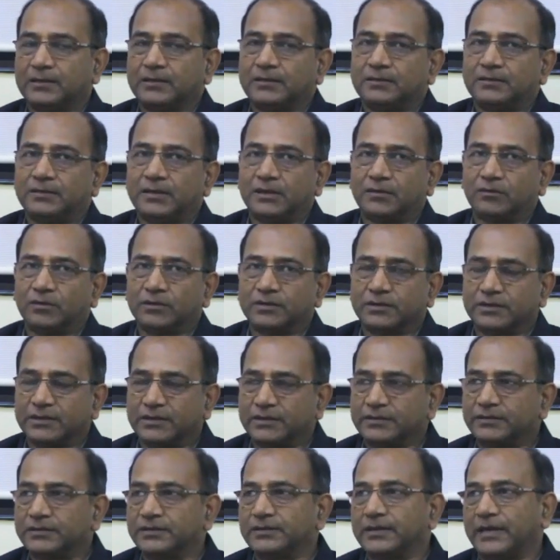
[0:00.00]
That was
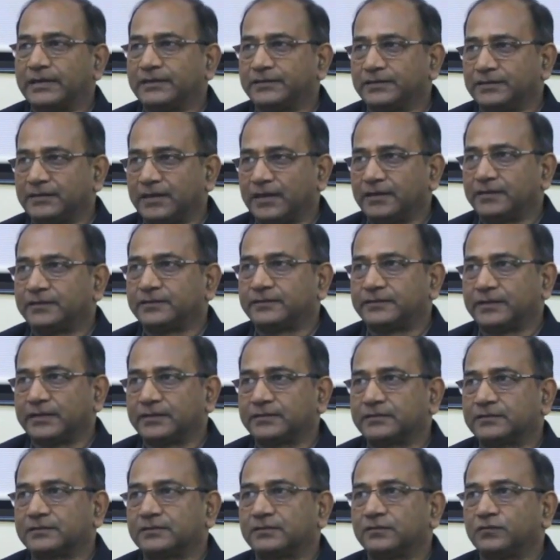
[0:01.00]
released in
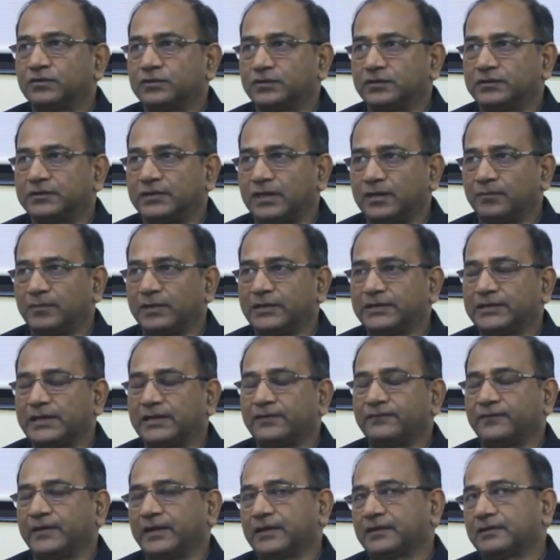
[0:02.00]
1996, which was done by
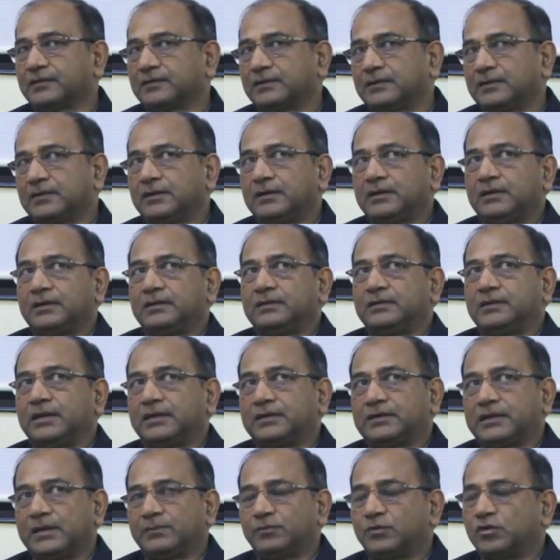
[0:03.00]
TIFAC. That
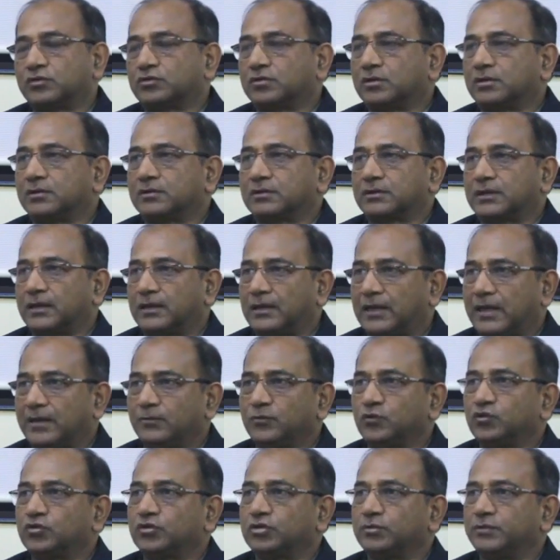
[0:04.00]
time, Dr.
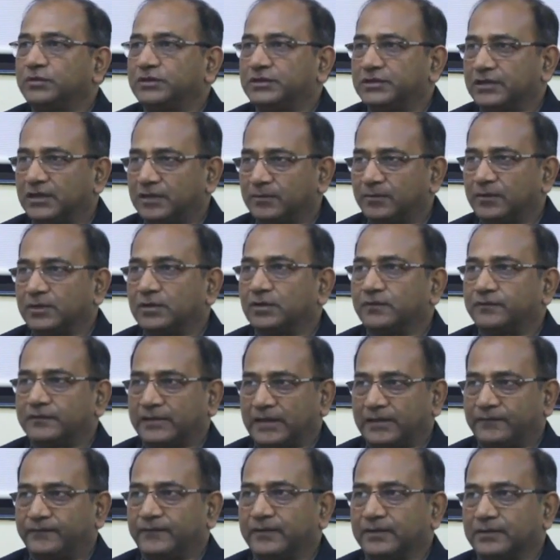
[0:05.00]
Kalam used to be chairman of
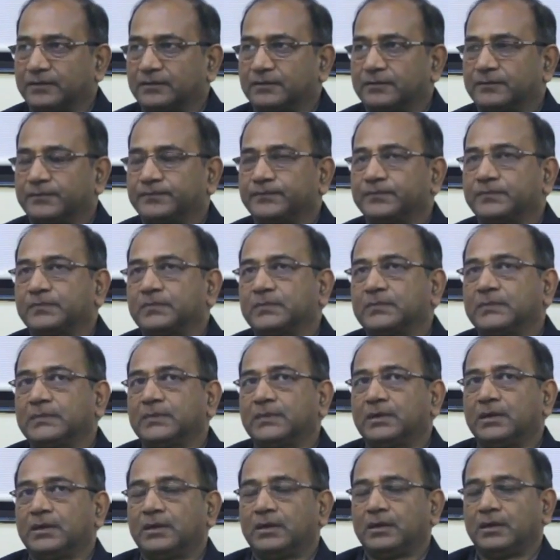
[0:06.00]
TIFAC.
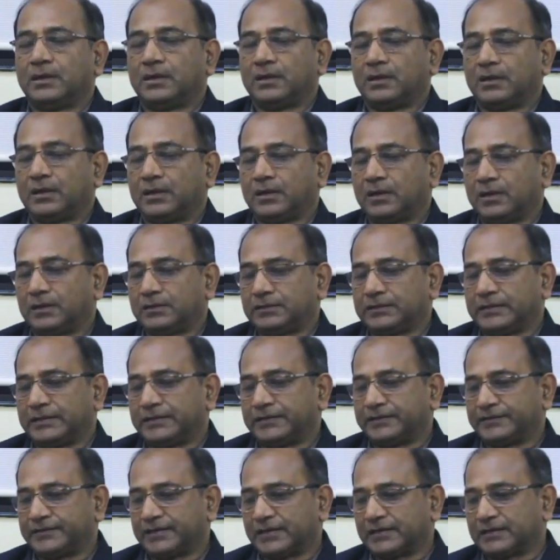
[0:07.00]
Then
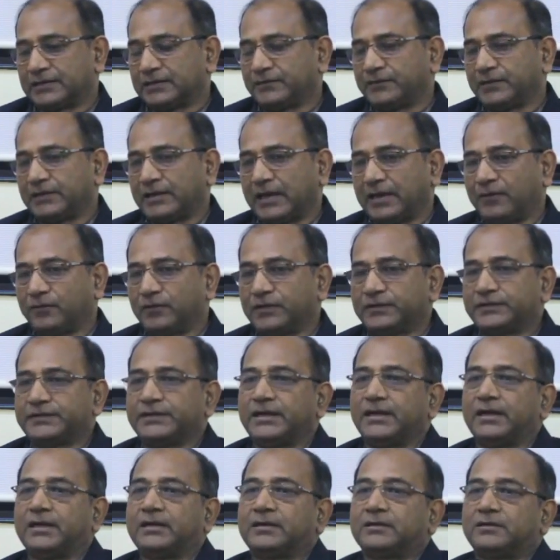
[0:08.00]
recently when I was
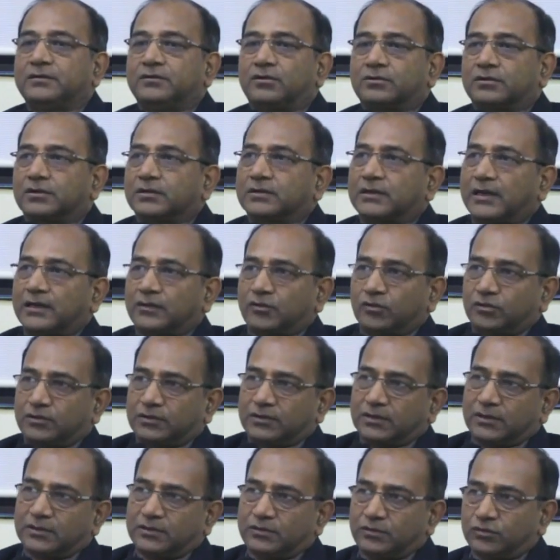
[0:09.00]
there, Dr.
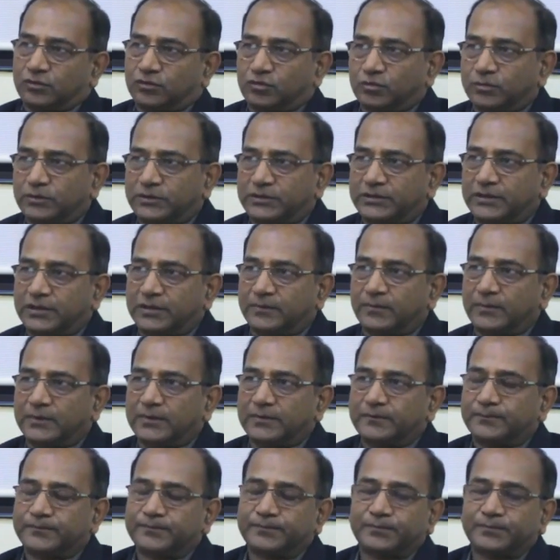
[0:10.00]
Kakutkar used to be chairman.